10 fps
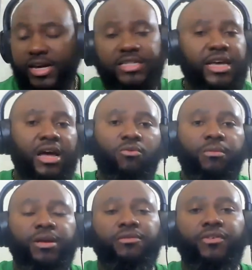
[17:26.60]
That's how it
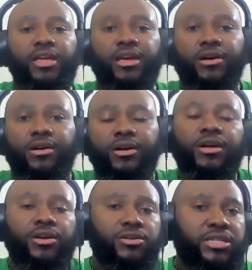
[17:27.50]
would be for here.
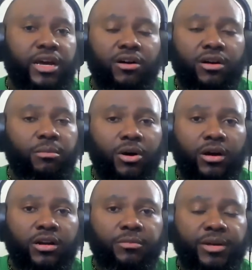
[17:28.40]
You take on the
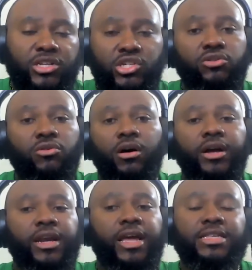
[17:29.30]
mark of the beast, you are
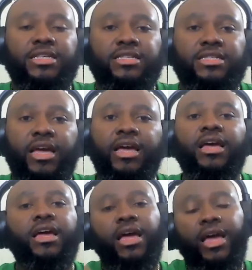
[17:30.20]
in essence
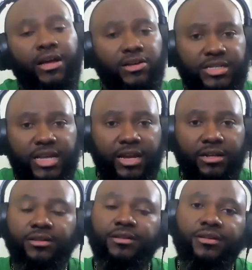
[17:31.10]
saying, Hell
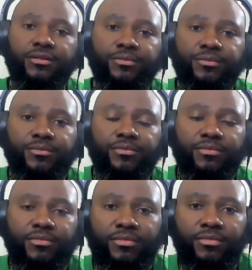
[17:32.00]
Satan.
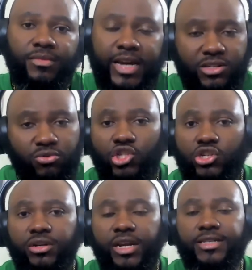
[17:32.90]
That's what
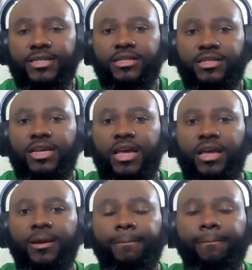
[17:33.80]
you in essence are
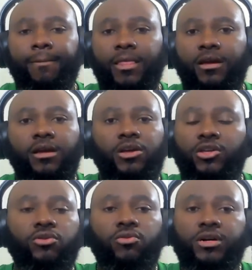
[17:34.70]
saying.
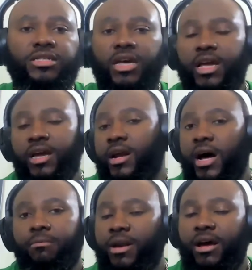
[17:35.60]
You are saying,
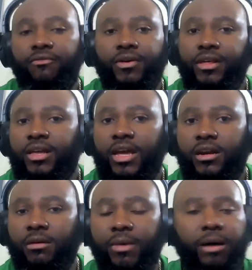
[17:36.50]
I'm not for the
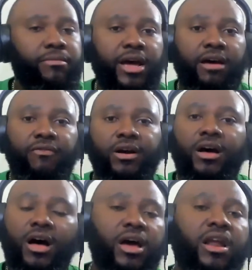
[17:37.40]
kingdom. I'm not for
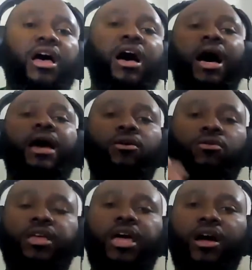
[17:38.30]
God. I
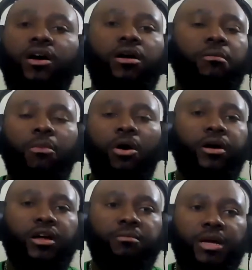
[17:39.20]
don't care.
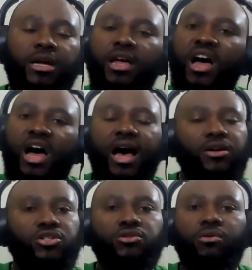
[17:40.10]
Mark me.
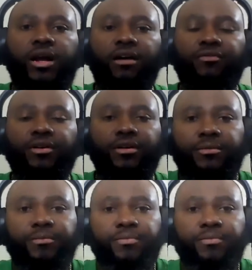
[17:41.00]
I'll do whatever.